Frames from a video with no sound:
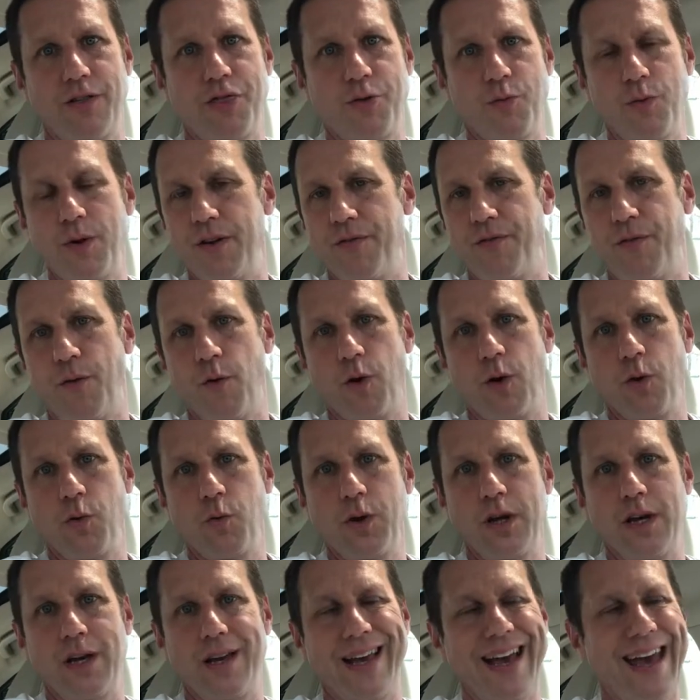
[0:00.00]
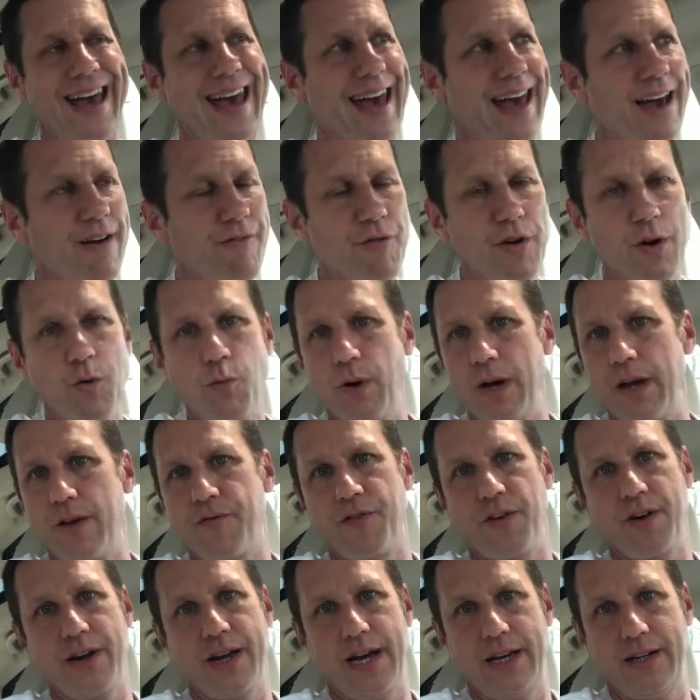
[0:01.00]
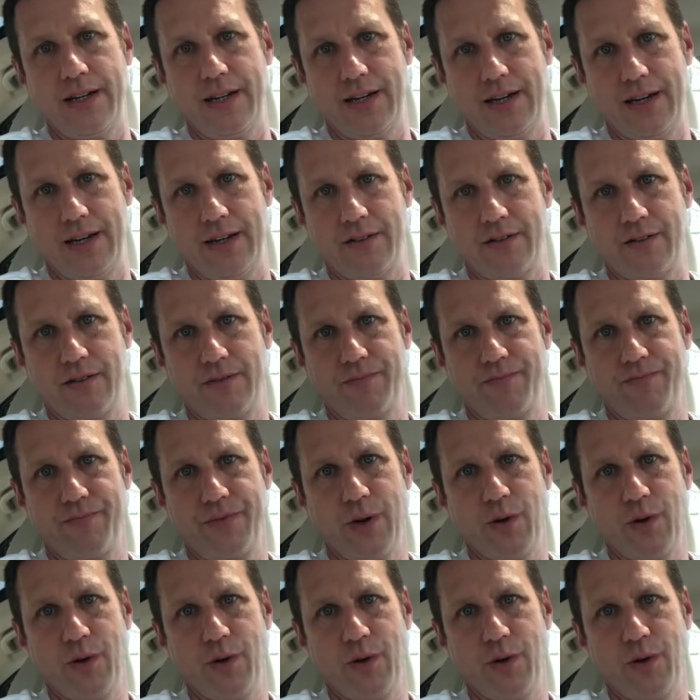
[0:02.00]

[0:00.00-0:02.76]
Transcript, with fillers: three to four a week, every week for 90 days.